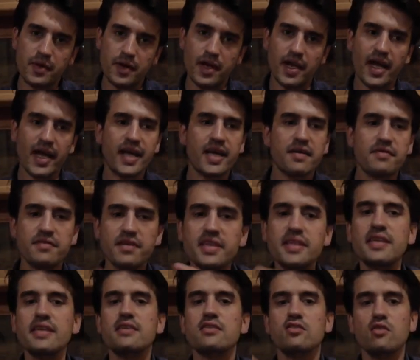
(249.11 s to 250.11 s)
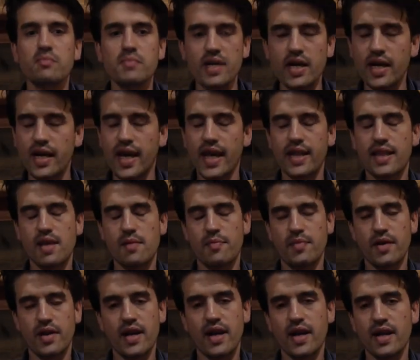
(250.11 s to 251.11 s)
like Vertiso, Bianchetta,
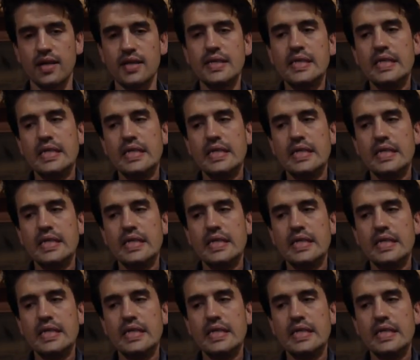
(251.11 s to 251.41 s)
Pereira.